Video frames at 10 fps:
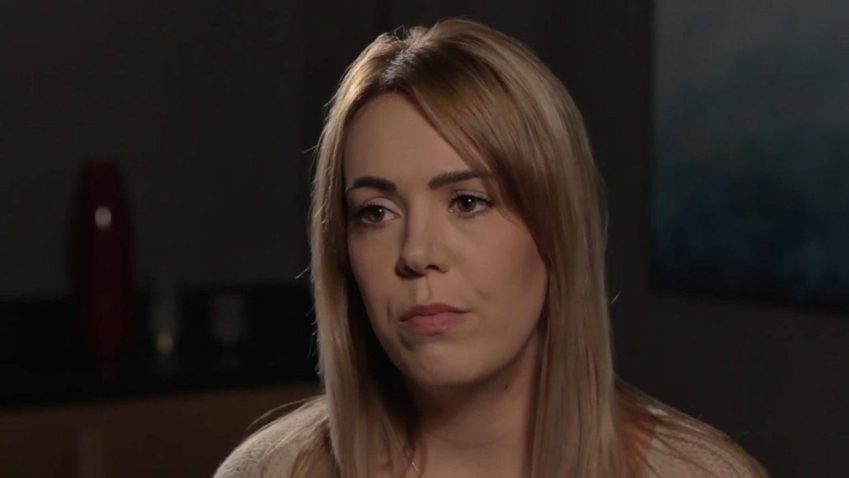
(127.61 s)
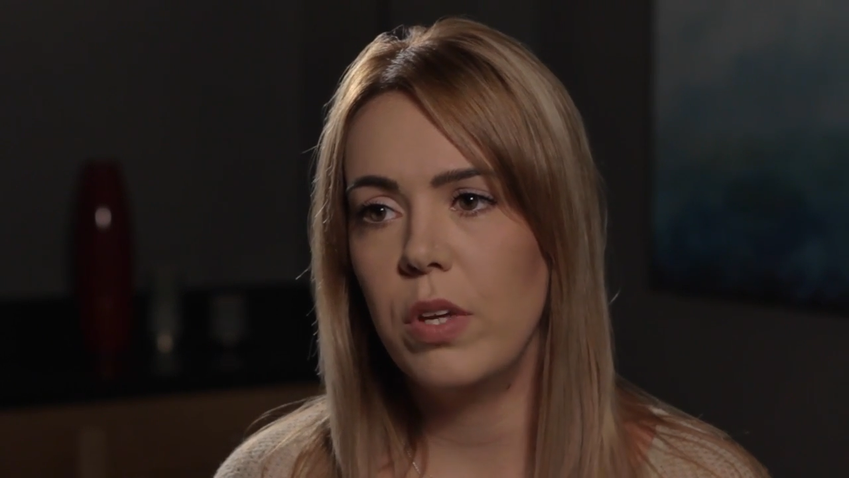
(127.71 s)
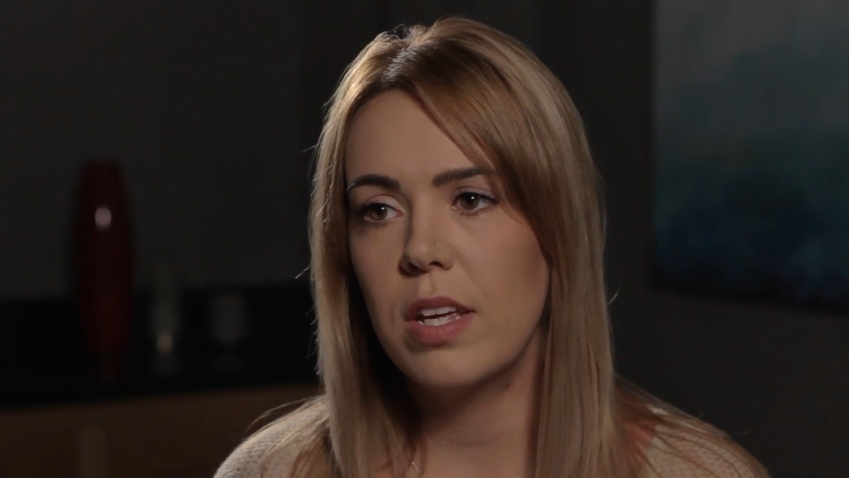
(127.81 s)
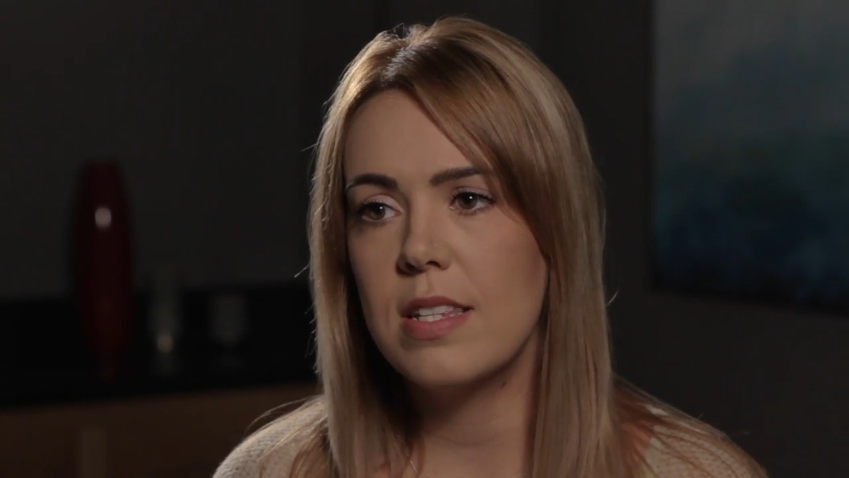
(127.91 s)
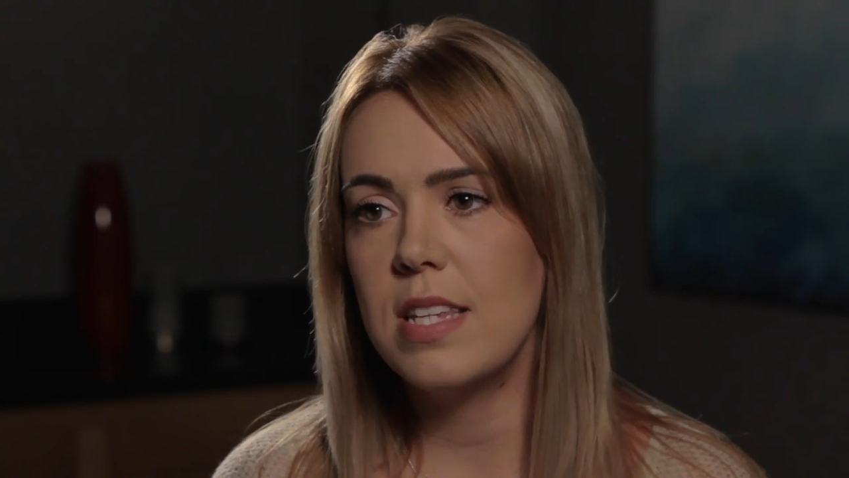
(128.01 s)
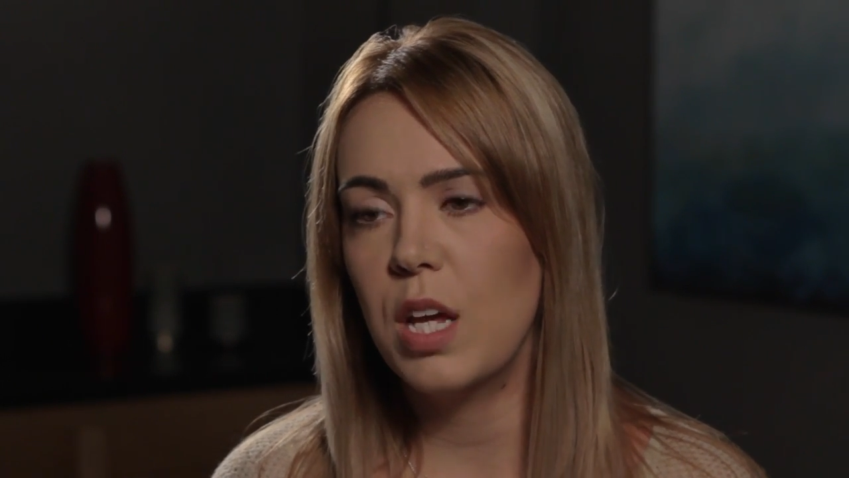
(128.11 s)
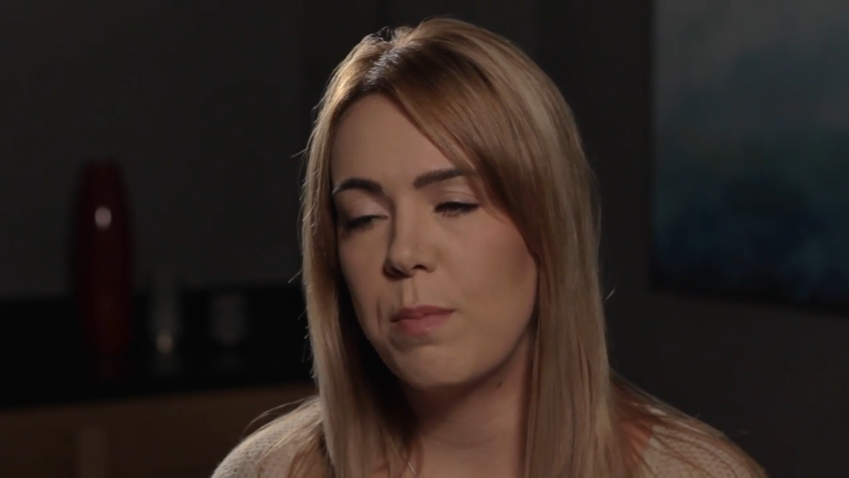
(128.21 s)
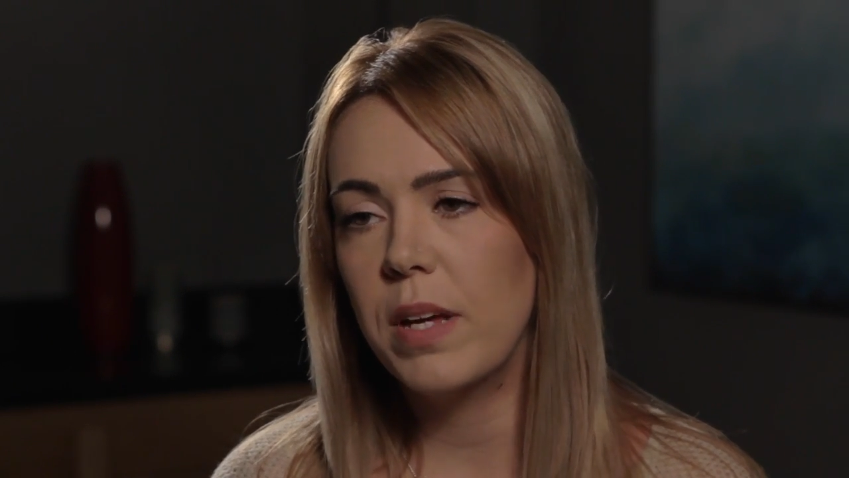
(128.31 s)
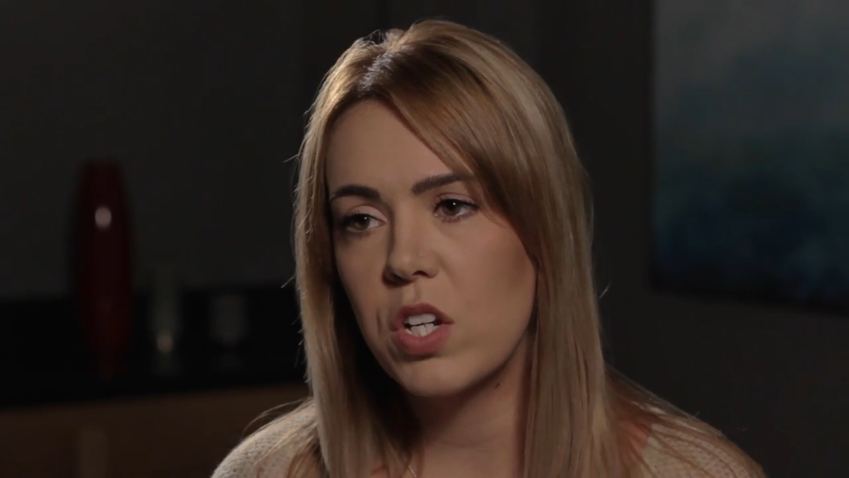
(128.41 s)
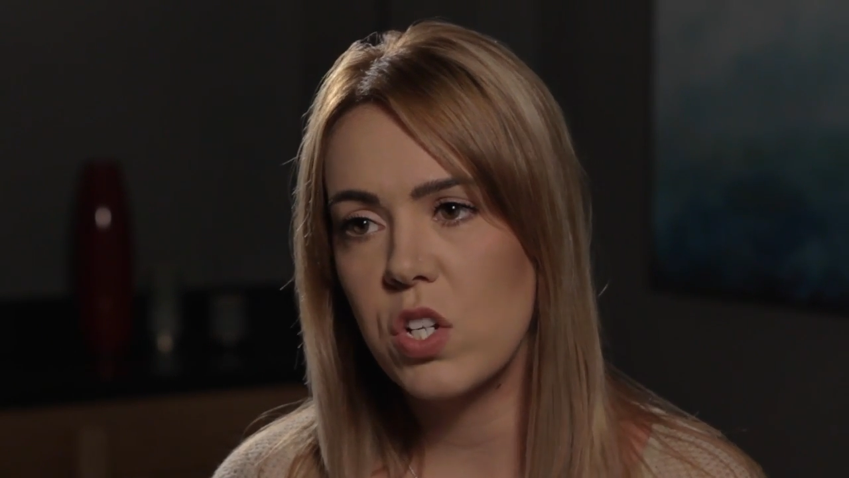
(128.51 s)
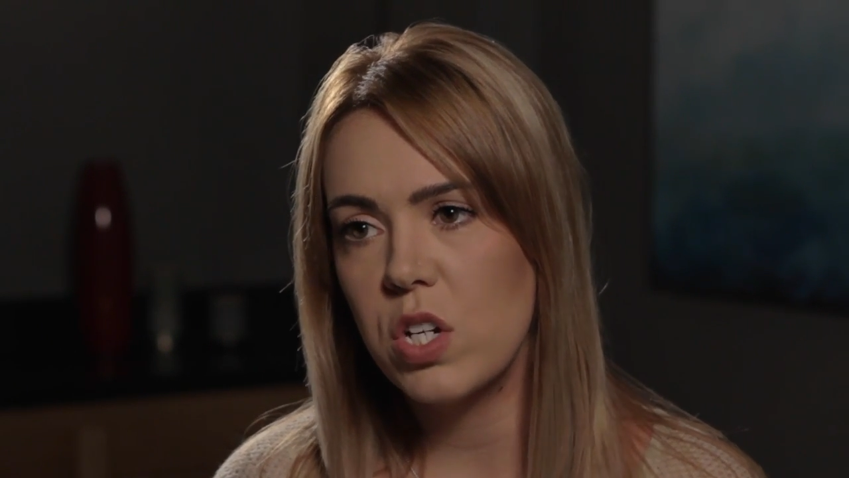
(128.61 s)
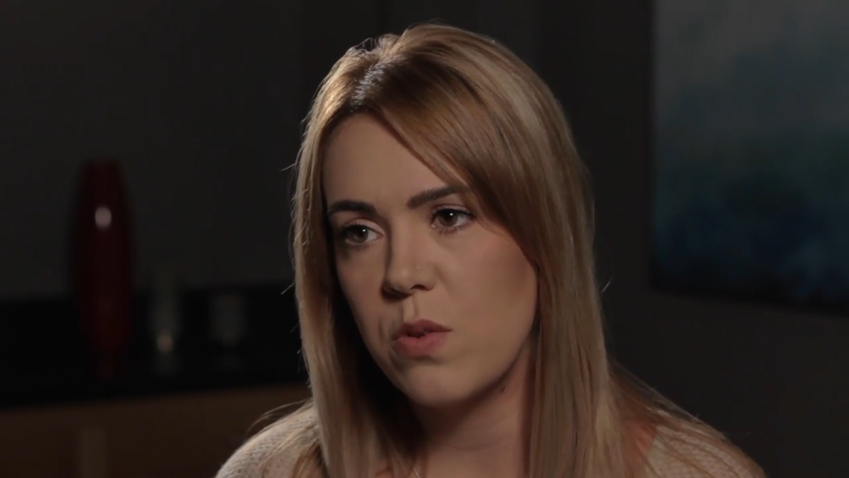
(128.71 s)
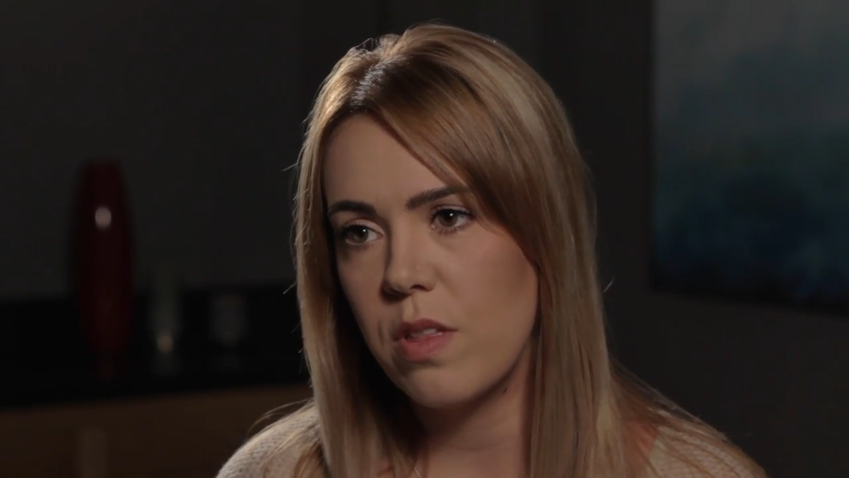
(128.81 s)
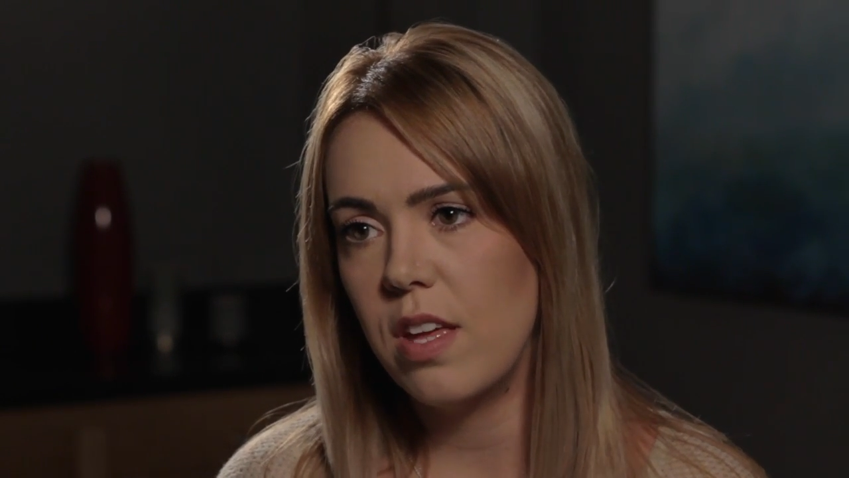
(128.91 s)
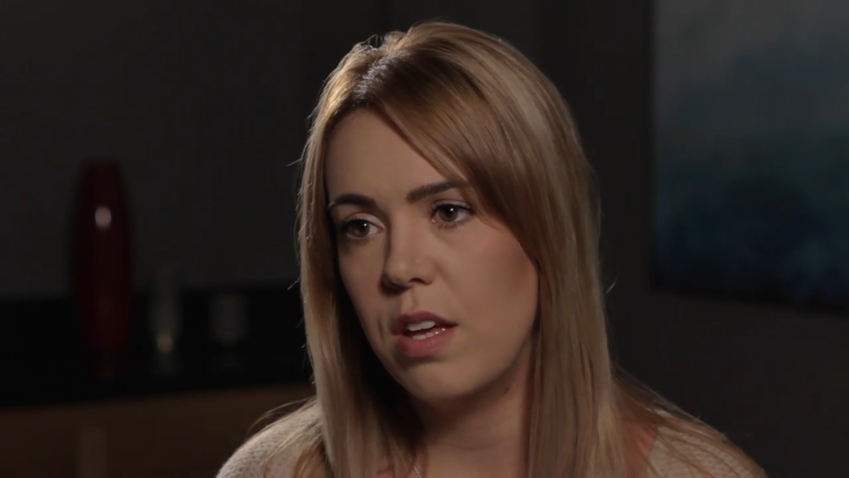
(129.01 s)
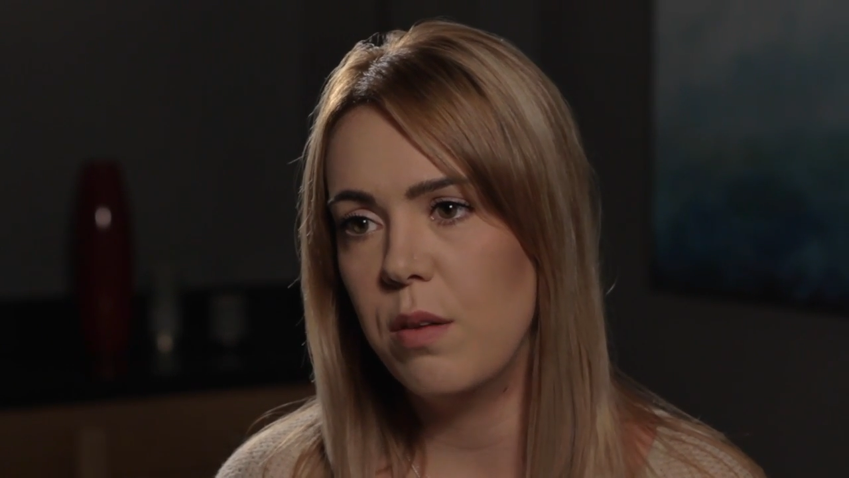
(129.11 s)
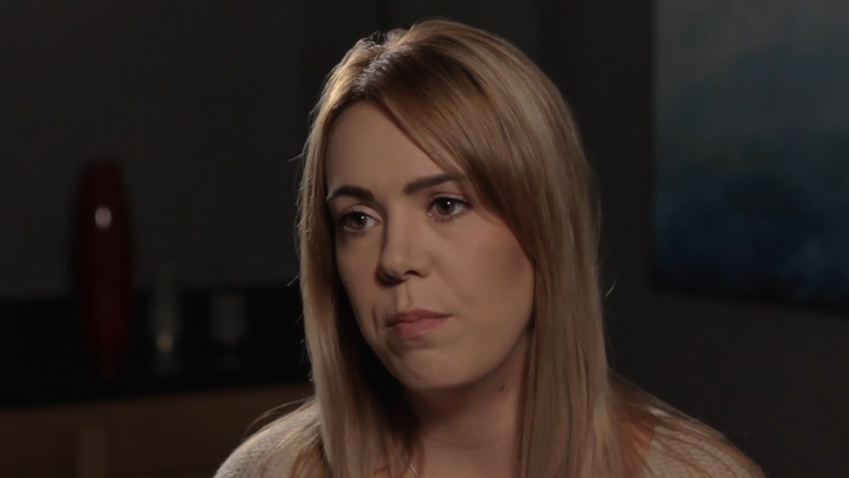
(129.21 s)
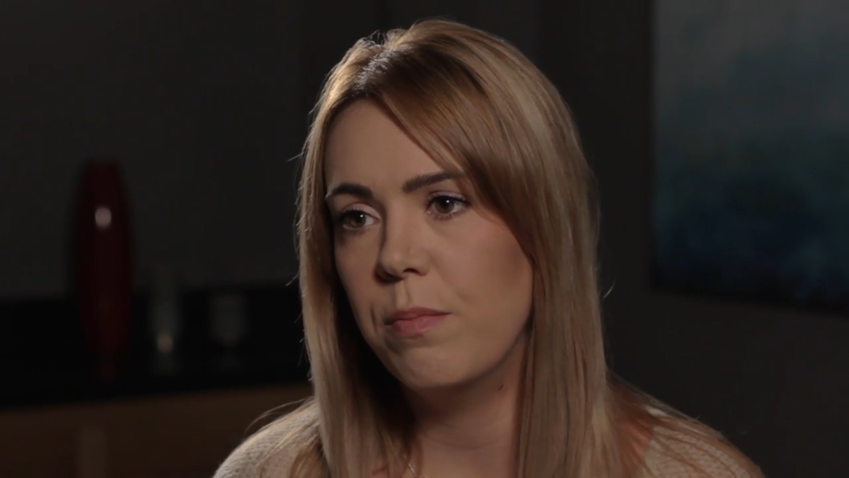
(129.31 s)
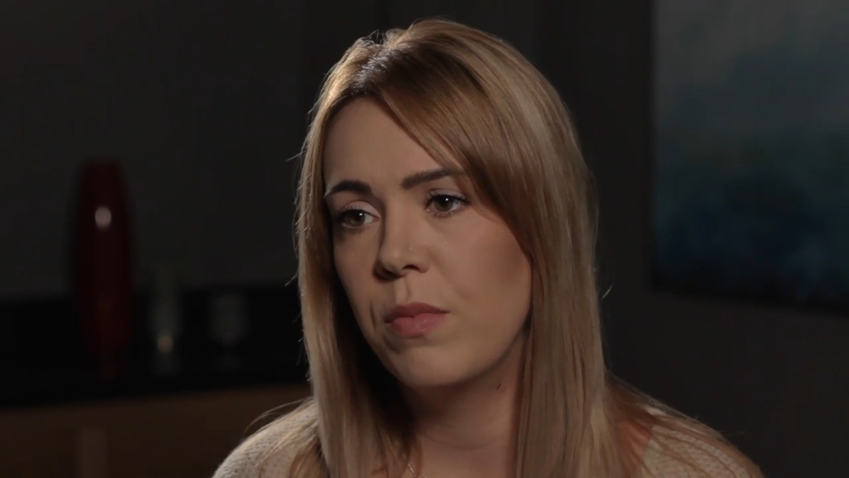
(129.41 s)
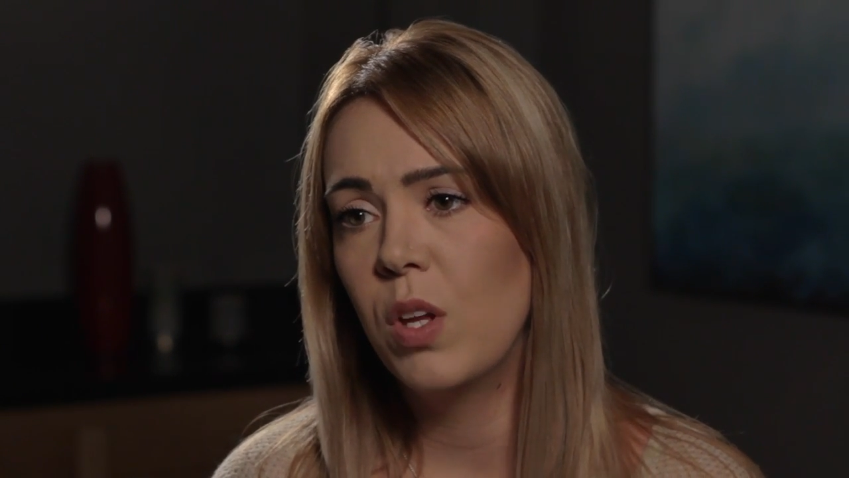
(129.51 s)
we could take pictures with
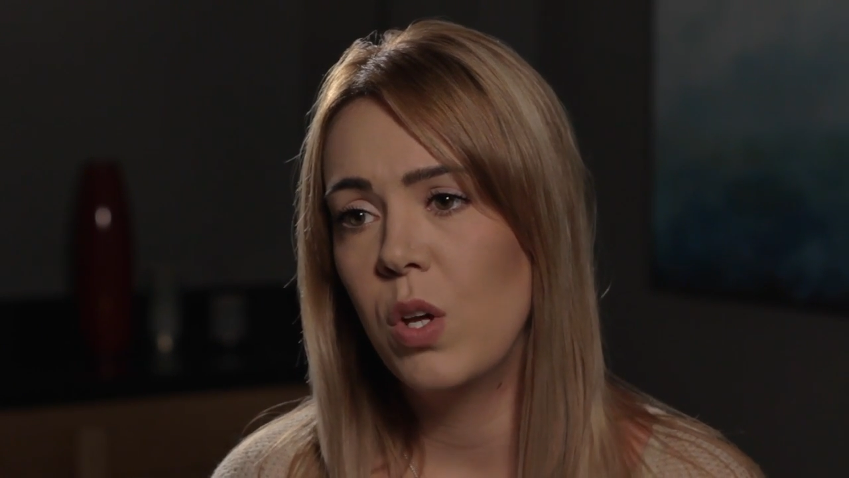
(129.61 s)
him,